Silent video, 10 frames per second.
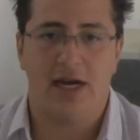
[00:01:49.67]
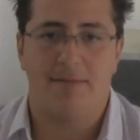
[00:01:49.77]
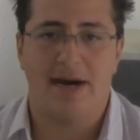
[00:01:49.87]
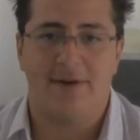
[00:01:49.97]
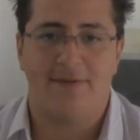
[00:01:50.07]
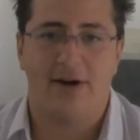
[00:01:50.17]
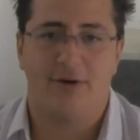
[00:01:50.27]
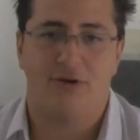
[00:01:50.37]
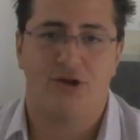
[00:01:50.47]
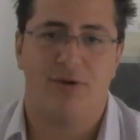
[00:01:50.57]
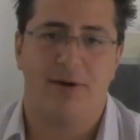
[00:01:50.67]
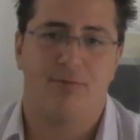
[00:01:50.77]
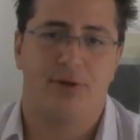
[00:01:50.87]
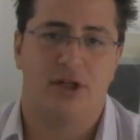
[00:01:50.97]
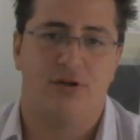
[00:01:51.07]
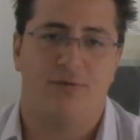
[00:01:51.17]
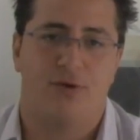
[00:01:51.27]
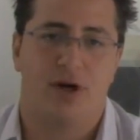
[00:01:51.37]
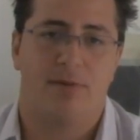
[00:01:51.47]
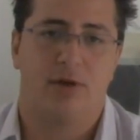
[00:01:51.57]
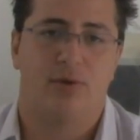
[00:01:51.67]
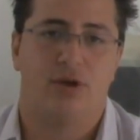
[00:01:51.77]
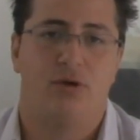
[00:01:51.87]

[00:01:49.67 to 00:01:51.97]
the manufacturing production for the month was